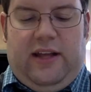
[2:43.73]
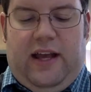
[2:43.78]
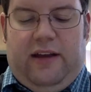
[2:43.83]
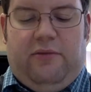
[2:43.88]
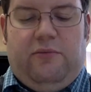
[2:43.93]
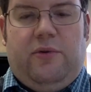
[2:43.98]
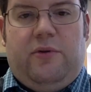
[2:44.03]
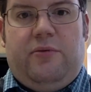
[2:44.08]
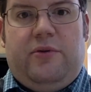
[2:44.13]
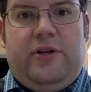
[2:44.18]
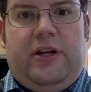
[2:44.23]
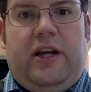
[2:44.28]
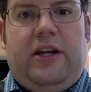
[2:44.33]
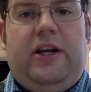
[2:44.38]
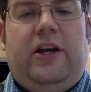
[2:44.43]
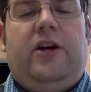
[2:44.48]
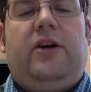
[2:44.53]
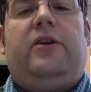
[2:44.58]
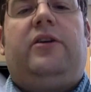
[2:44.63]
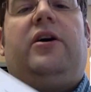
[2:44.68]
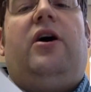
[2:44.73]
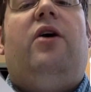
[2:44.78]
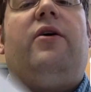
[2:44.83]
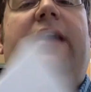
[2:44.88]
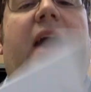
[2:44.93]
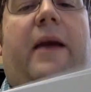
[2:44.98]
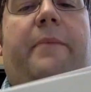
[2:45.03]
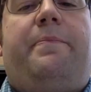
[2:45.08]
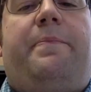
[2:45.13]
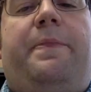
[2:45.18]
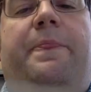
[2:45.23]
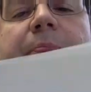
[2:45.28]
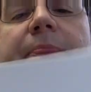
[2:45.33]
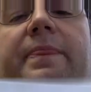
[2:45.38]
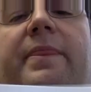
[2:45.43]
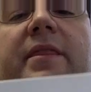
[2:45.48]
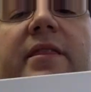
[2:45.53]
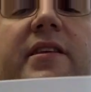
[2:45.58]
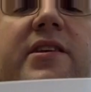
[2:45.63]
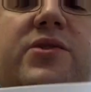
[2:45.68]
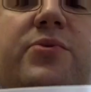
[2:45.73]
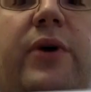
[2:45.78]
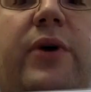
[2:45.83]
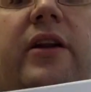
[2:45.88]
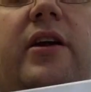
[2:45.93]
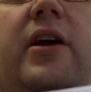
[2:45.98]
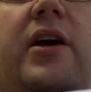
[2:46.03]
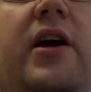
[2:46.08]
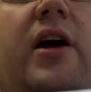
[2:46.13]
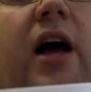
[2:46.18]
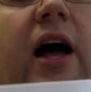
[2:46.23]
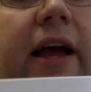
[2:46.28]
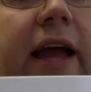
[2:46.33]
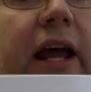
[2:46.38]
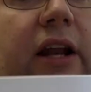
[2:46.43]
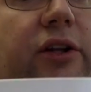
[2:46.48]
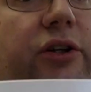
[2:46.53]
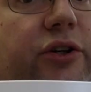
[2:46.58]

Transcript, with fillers: like when we're done here. Okay, this one, again,